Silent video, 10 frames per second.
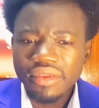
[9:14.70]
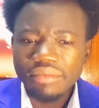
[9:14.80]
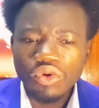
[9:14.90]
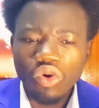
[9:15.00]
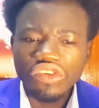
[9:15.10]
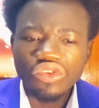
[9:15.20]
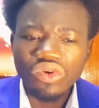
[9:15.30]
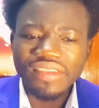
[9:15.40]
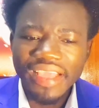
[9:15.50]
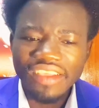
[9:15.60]
Because you know
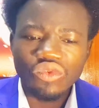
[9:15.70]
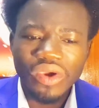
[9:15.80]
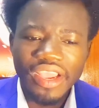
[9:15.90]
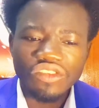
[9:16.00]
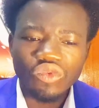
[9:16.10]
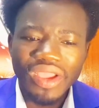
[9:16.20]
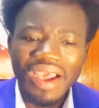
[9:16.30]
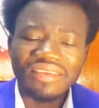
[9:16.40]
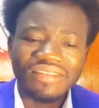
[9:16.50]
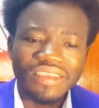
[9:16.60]
that x squared, s squared are
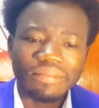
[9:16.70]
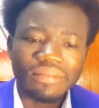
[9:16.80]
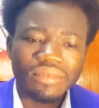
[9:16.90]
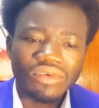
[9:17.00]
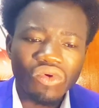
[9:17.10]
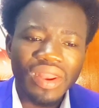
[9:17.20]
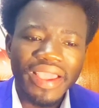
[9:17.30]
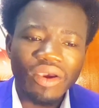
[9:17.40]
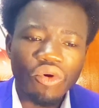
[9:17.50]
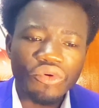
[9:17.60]
the same.
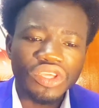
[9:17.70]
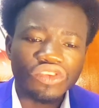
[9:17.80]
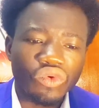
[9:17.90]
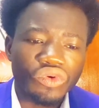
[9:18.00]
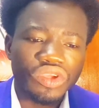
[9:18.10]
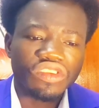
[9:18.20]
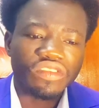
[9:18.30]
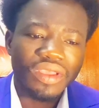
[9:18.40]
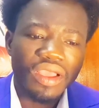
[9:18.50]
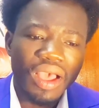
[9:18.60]
Unlike oranges, oranges,
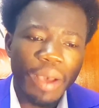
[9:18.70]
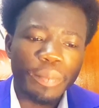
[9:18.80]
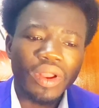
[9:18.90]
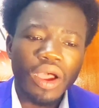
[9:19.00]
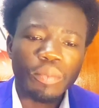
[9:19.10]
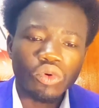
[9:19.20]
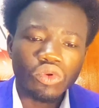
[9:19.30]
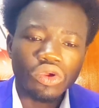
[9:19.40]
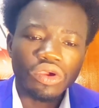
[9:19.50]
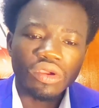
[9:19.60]
apple, apple,
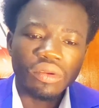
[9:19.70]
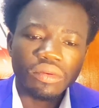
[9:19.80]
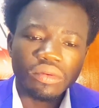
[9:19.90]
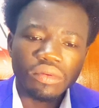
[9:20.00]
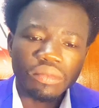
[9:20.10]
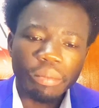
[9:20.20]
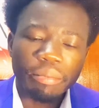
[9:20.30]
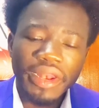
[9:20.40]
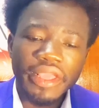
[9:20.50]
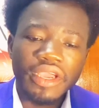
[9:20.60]

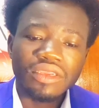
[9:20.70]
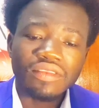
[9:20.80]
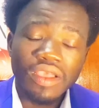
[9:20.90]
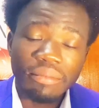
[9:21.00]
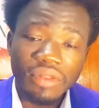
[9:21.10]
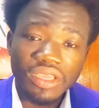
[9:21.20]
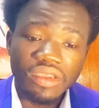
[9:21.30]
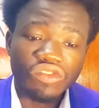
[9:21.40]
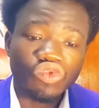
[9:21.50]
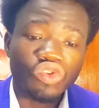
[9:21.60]
millions and
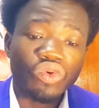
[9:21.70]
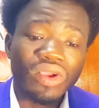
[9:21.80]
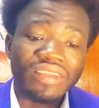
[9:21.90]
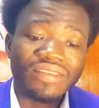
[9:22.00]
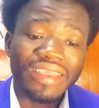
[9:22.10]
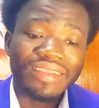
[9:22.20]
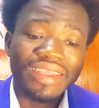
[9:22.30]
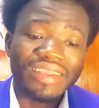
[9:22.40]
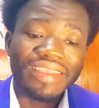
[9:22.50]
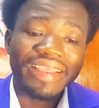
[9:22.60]
millions. So we quickly say
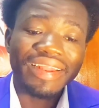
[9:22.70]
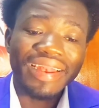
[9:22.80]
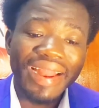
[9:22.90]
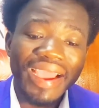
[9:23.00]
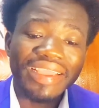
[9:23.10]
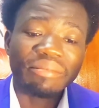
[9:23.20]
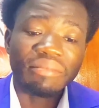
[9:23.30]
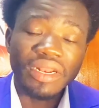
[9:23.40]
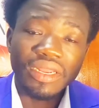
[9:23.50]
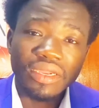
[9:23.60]

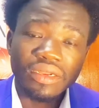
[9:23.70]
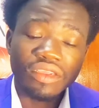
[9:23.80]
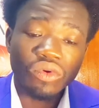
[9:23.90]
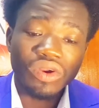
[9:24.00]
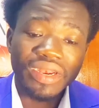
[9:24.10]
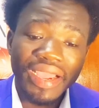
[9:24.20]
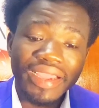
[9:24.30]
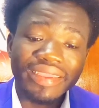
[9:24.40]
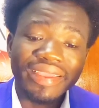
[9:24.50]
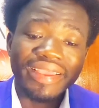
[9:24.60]

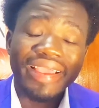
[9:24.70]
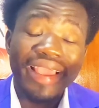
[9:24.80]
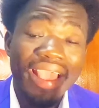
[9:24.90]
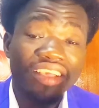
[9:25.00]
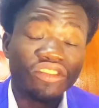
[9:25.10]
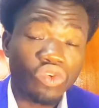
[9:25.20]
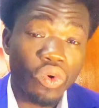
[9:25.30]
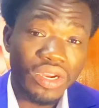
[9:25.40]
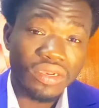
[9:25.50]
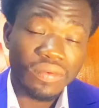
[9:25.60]
9x
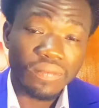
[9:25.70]
squared.